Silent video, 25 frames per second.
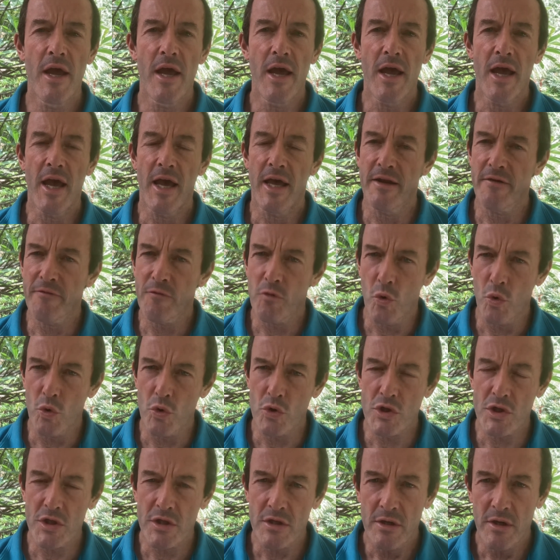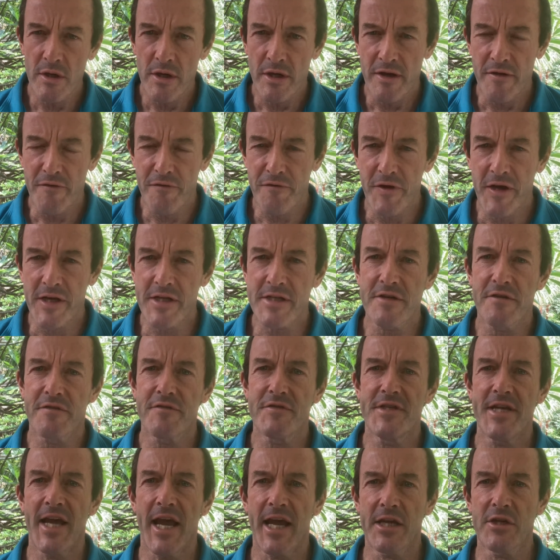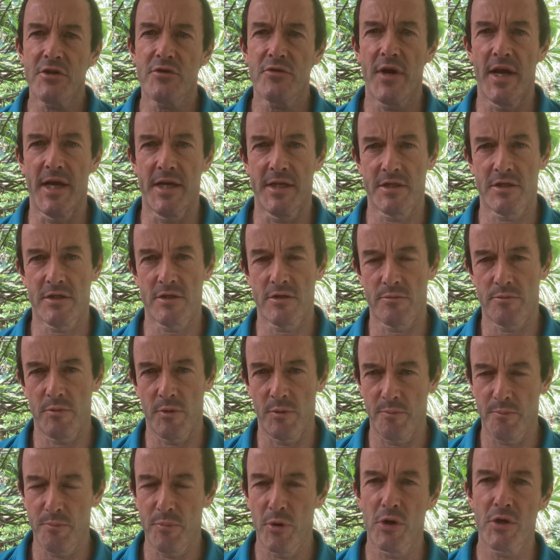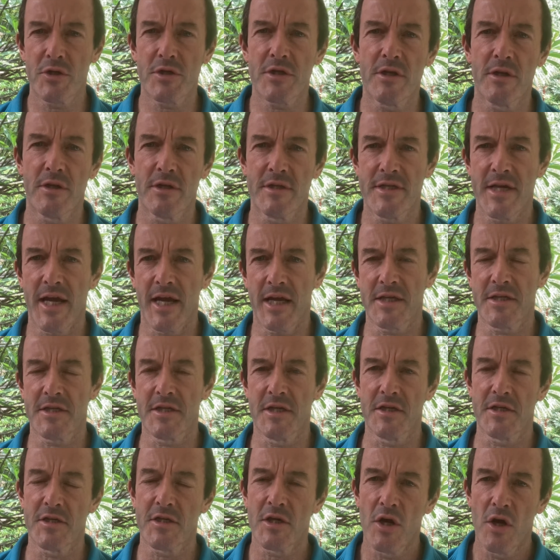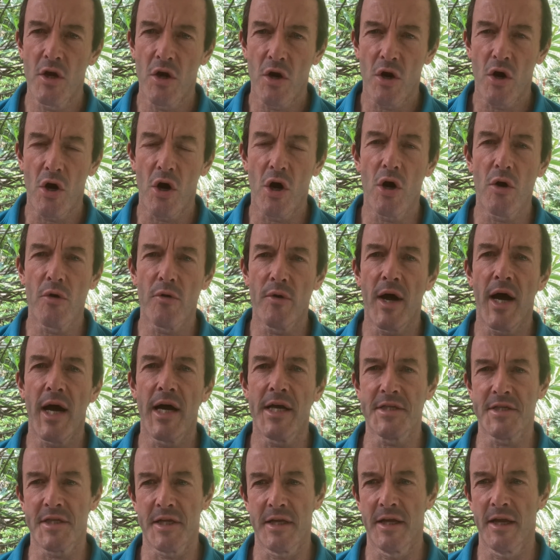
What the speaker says: And of course, effective tax rates on personal taxes are rising.